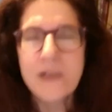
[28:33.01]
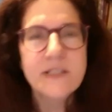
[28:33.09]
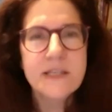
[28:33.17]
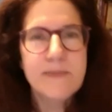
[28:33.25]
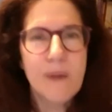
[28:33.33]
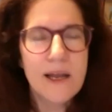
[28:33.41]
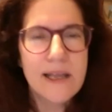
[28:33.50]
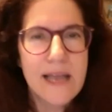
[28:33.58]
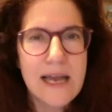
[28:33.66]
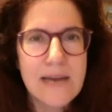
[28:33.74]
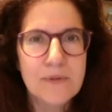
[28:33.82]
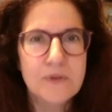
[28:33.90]
buying
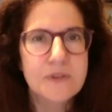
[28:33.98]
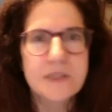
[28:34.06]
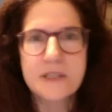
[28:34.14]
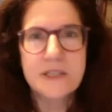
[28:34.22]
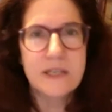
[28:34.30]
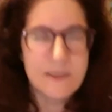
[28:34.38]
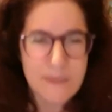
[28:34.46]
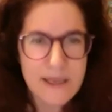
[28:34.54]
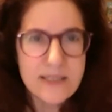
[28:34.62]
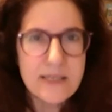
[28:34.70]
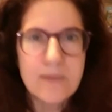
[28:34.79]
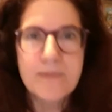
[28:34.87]
apples? Is he going to
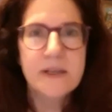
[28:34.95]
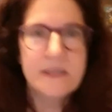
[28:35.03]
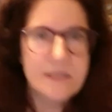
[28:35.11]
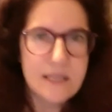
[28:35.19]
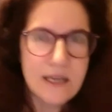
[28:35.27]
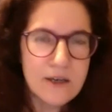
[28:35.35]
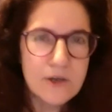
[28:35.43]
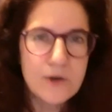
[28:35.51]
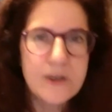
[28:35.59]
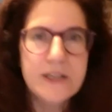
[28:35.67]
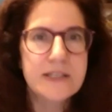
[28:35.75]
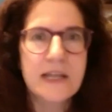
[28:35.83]
make something? Is he
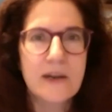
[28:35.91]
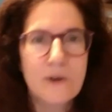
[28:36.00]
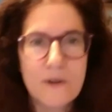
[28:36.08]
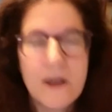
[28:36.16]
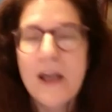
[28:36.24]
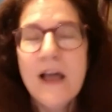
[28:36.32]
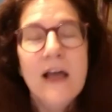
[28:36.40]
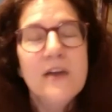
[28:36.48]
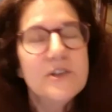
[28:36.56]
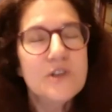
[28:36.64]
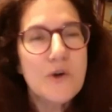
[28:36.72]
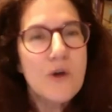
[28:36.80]
hungry? Is that all that?
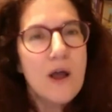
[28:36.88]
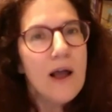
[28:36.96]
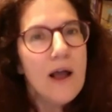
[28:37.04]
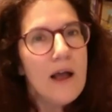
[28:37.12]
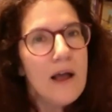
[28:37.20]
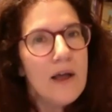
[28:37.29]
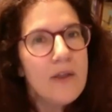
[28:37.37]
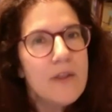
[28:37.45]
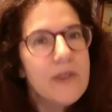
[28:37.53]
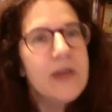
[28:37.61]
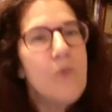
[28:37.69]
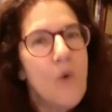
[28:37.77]
So
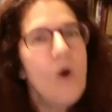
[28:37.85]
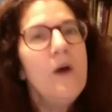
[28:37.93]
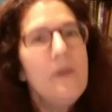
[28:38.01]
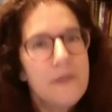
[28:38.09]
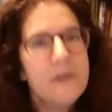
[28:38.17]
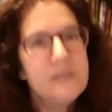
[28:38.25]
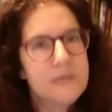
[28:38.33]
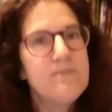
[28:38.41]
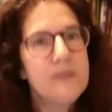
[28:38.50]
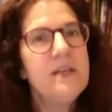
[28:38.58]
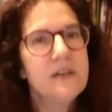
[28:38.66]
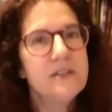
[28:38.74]
they want there to
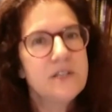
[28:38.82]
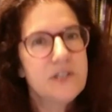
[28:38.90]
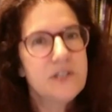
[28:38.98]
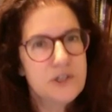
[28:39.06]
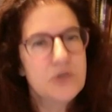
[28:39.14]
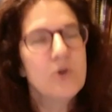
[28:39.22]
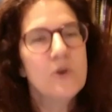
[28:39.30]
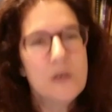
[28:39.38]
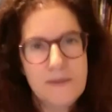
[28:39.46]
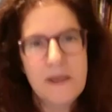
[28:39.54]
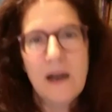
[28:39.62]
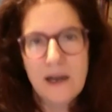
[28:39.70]
be a story
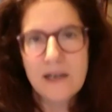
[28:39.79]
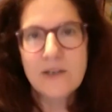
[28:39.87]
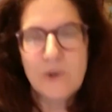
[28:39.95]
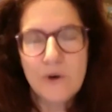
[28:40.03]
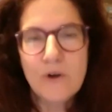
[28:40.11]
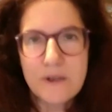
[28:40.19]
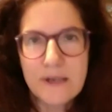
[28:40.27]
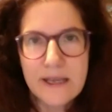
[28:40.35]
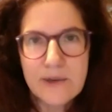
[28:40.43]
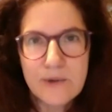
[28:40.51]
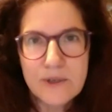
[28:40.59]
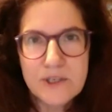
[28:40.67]
behind all the
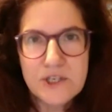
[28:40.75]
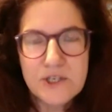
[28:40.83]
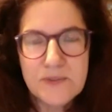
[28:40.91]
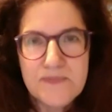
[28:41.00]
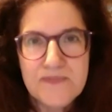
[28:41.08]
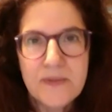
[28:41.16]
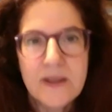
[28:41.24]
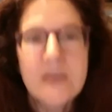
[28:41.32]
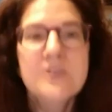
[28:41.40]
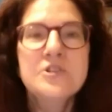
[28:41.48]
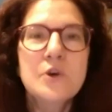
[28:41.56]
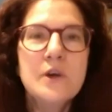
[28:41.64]
language.
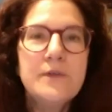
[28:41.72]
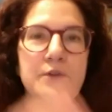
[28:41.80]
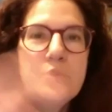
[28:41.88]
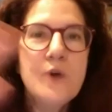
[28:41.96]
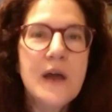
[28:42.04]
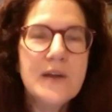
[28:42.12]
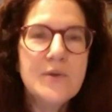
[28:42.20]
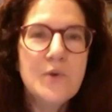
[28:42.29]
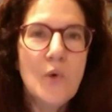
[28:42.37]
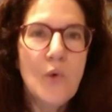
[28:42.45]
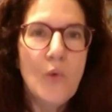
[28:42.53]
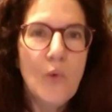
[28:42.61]
So if you had
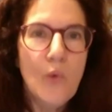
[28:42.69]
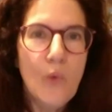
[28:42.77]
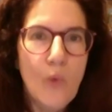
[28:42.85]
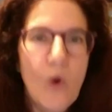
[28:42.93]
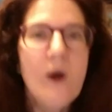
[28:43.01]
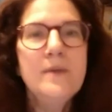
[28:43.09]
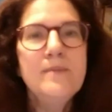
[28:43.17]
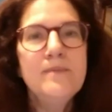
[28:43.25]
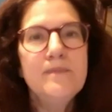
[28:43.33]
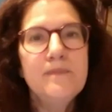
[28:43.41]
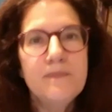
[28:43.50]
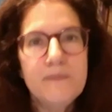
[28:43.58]

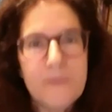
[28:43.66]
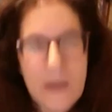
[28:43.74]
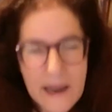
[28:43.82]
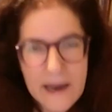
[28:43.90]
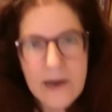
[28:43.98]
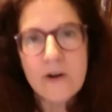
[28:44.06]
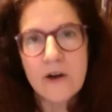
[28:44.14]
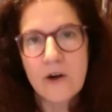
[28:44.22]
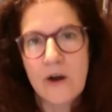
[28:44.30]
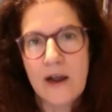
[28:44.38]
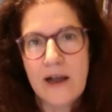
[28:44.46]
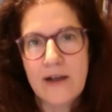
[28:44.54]
one
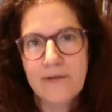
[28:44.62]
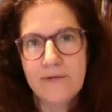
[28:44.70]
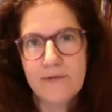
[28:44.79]
paragraph